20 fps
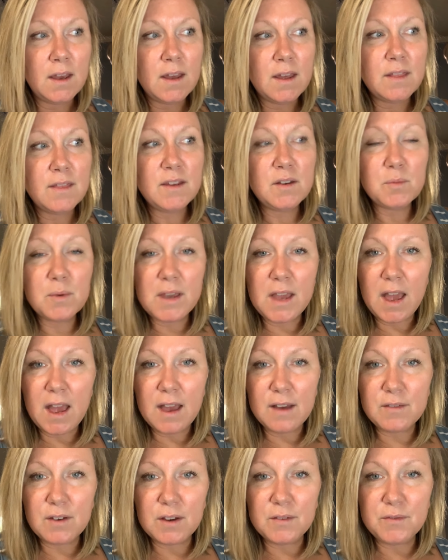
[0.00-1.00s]
Then we
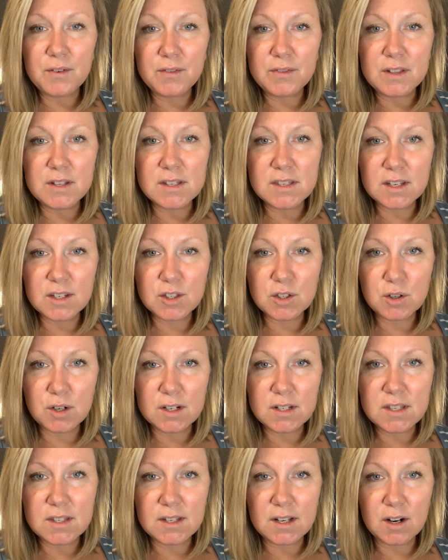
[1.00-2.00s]
have a 5th and 6th
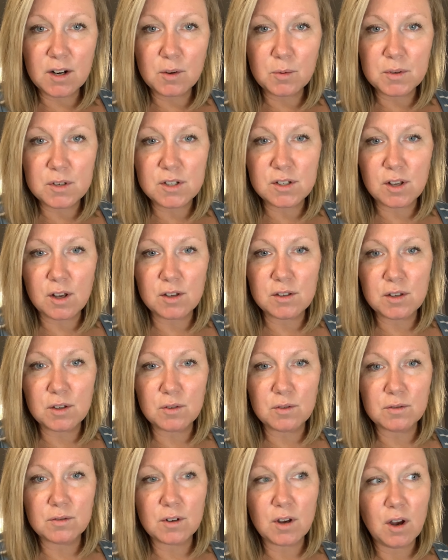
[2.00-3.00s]
grade center, which is
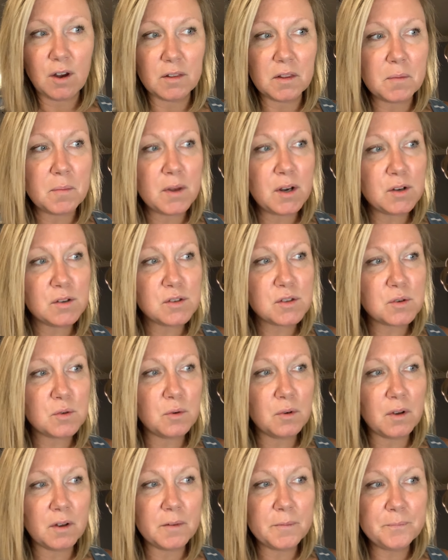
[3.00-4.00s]
also called the middle
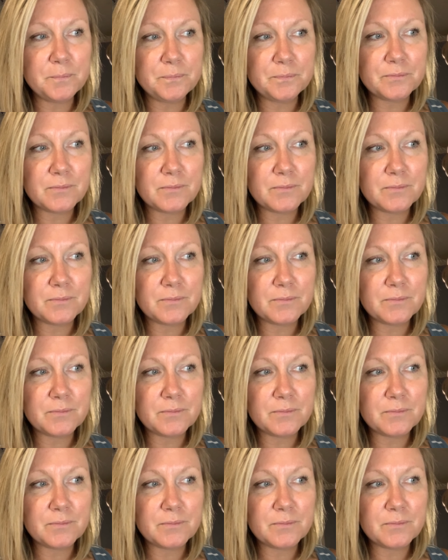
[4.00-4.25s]
school.